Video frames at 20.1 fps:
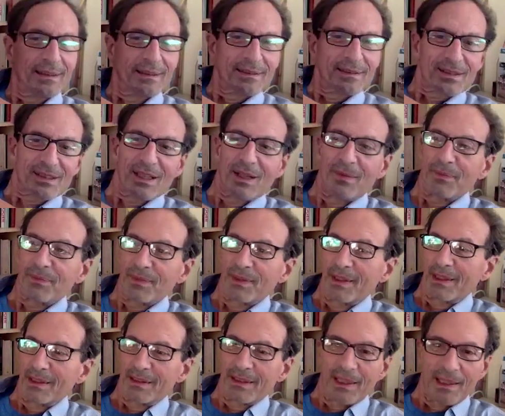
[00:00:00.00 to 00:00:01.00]
some
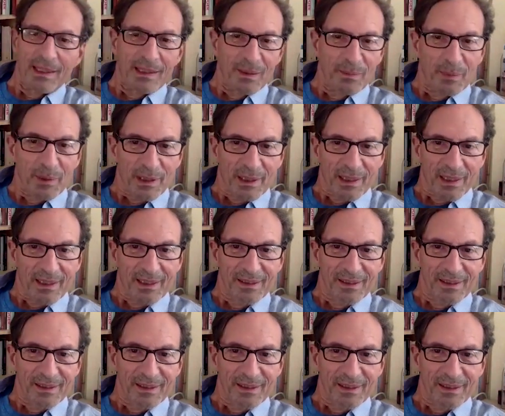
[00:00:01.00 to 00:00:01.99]
the teddy bear
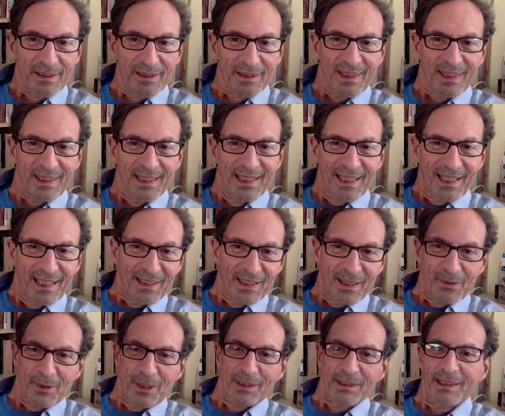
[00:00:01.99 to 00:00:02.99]
and
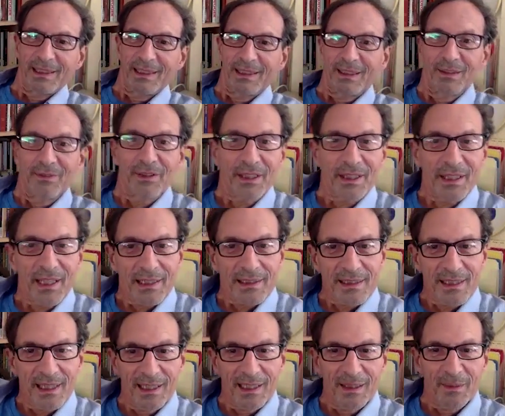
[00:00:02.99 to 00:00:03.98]
they want to get over to
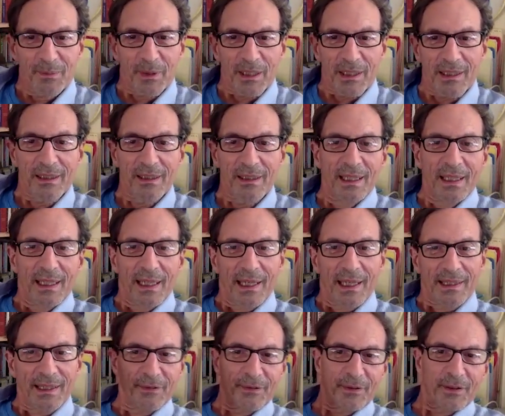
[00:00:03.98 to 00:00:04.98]
that teddy bear
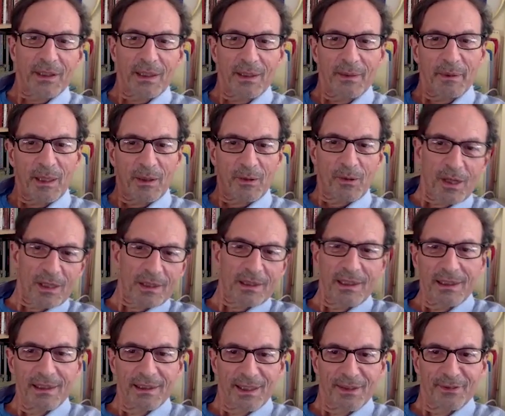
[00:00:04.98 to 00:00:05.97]
and they forget about
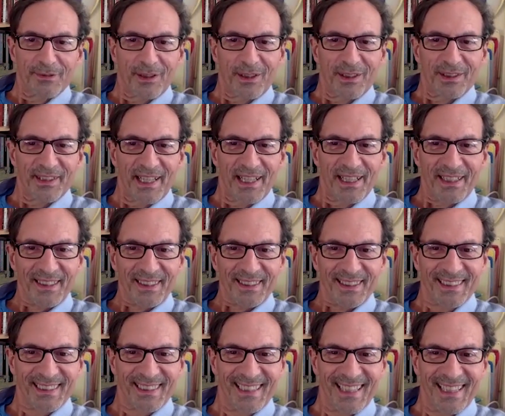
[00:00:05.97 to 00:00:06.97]
walking and they fall
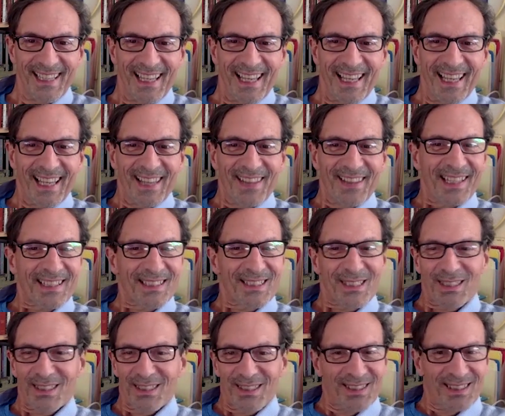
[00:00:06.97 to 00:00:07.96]
down.
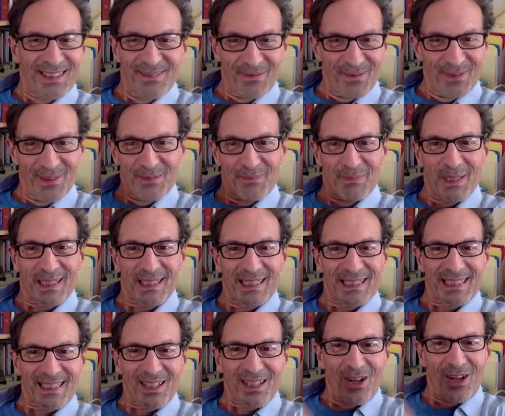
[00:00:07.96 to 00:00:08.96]
That's
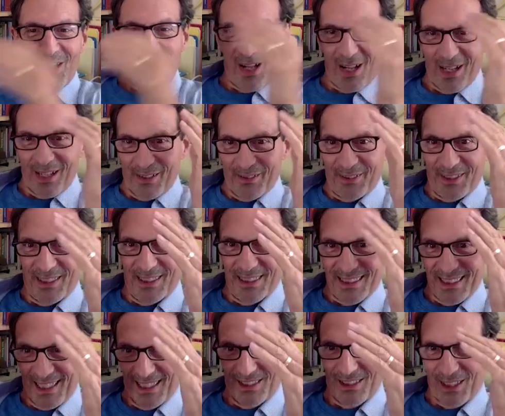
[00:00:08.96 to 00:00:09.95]
because all of
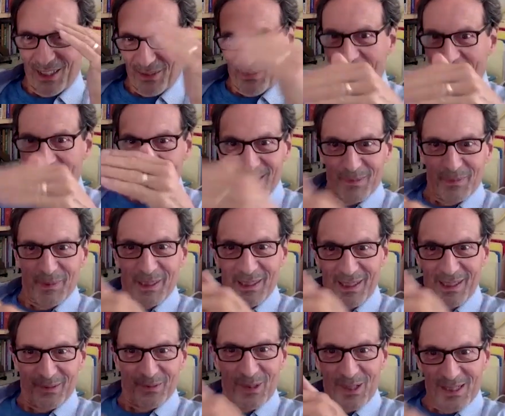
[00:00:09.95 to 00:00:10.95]
their attention had to
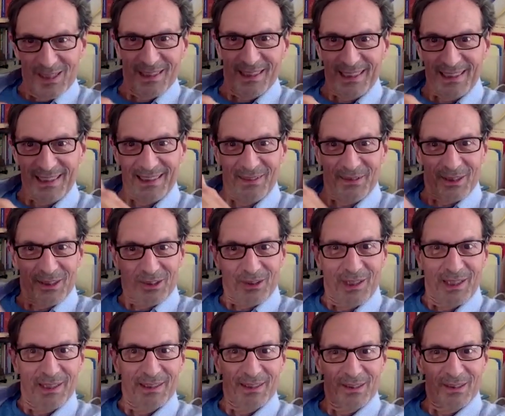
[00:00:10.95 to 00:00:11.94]
be on walking. They
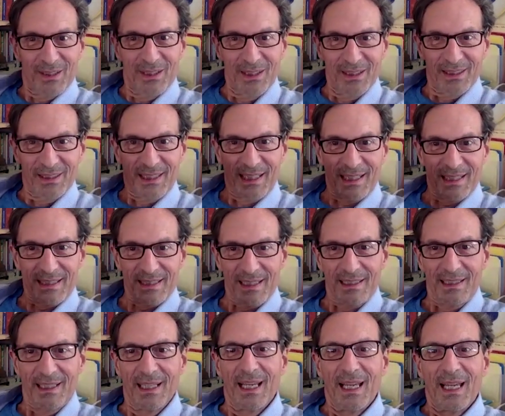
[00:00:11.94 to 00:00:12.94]
were trying to
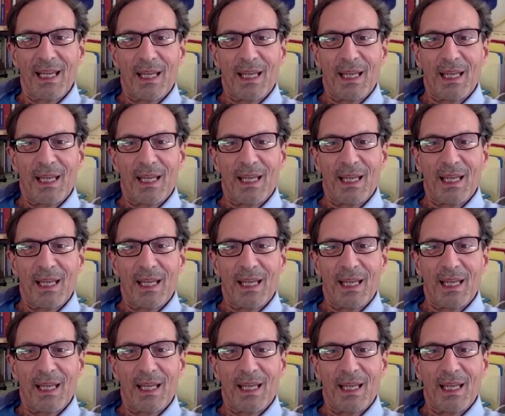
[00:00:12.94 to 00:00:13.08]
organize it.